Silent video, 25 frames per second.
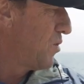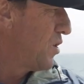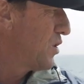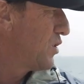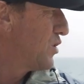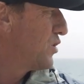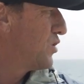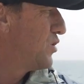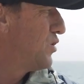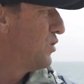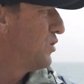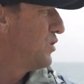
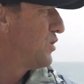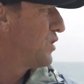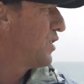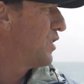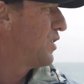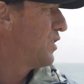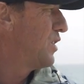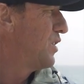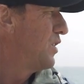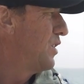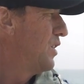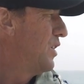worth
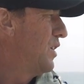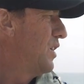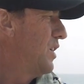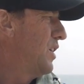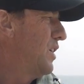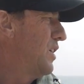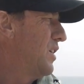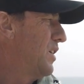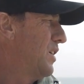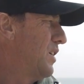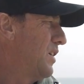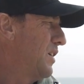choosing,
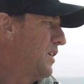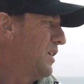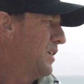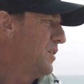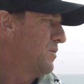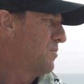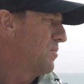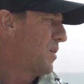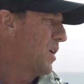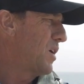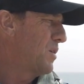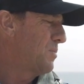
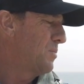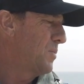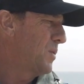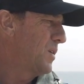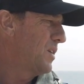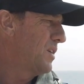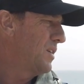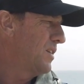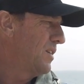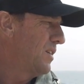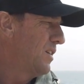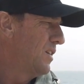in my
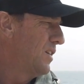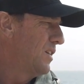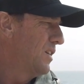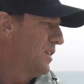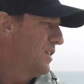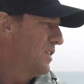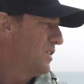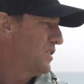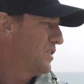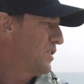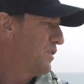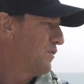opinion,
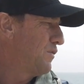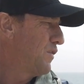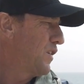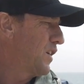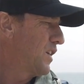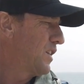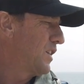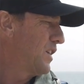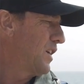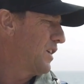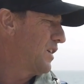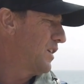is the
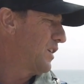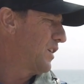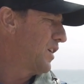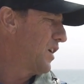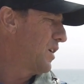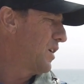fact that it